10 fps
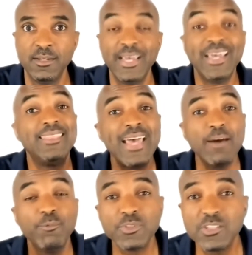And that
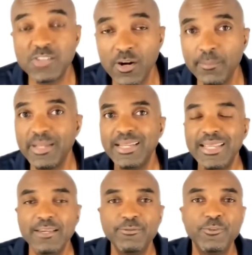will determine
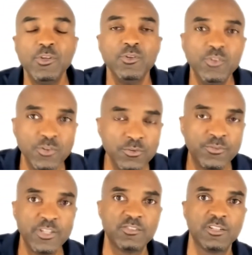if you use
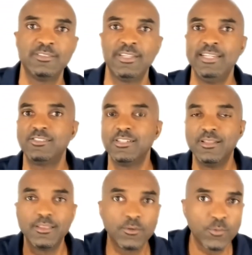
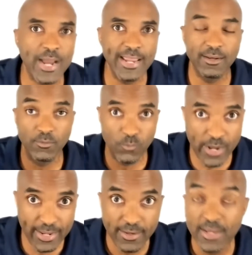visualization the right
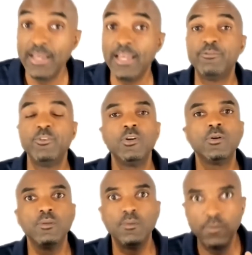way. If
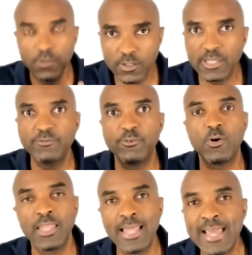you're looking for
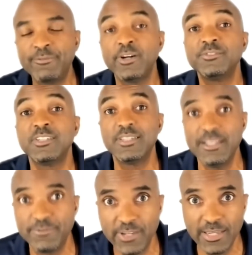a life of
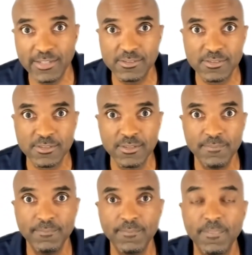significance,
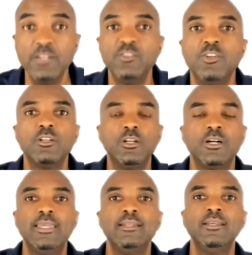then you're
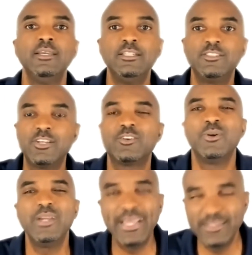looking to
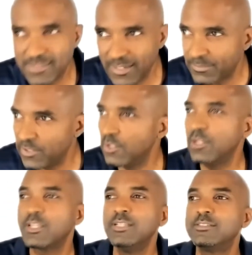create something. You're
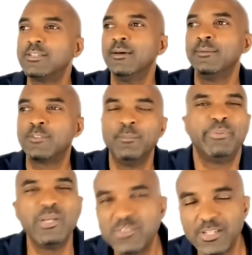looking to
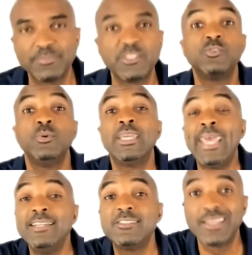build something, to
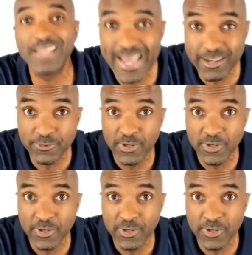engage in life,